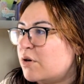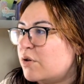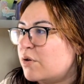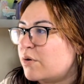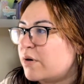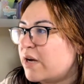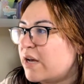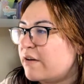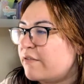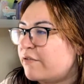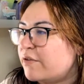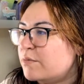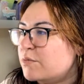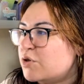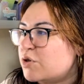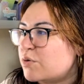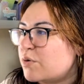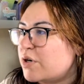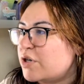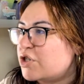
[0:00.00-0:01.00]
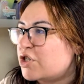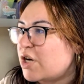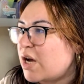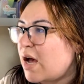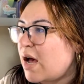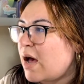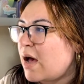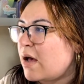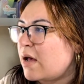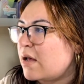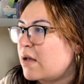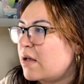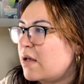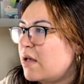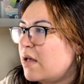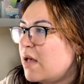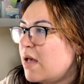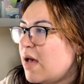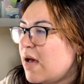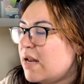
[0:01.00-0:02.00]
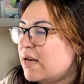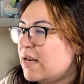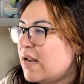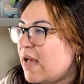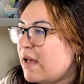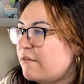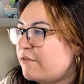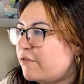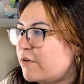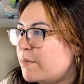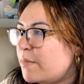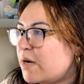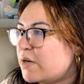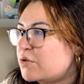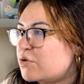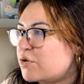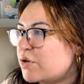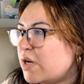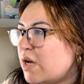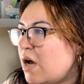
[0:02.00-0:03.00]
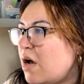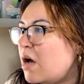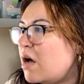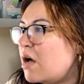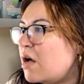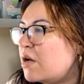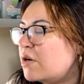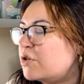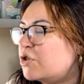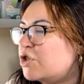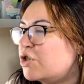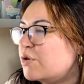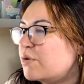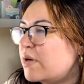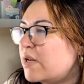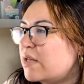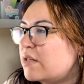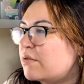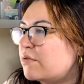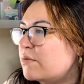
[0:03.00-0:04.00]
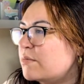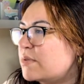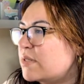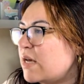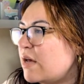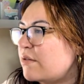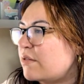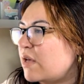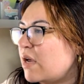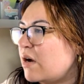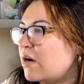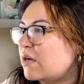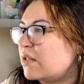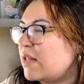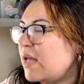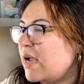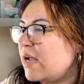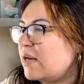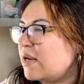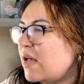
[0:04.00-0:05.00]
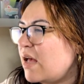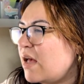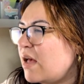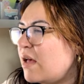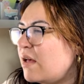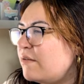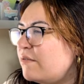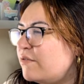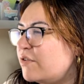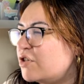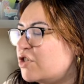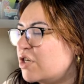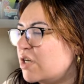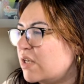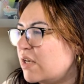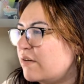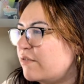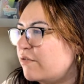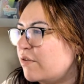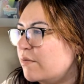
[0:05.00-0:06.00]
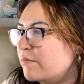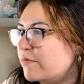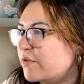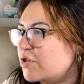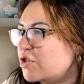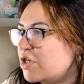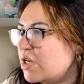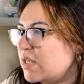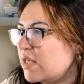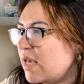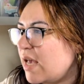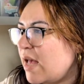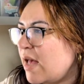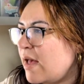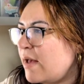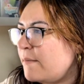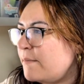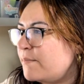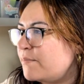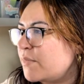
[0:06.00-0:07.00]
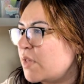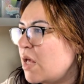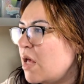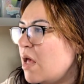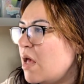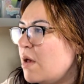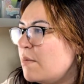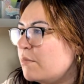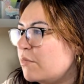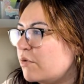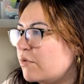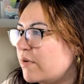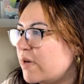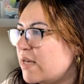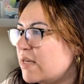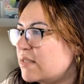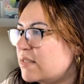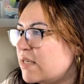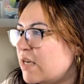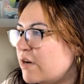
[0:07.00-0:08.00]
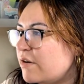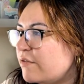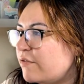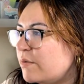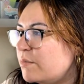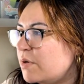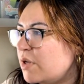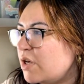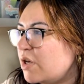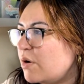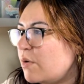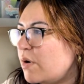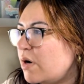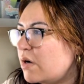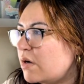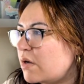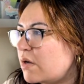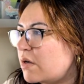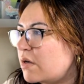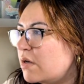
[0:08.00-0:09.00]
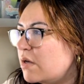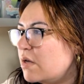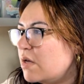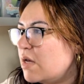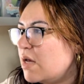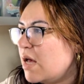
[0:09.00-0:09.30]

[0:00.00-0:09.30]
Gloria from Georgia, Annette from Montreal, Judith from South Carolina, Virginia from Virginia, Maria's here from New York.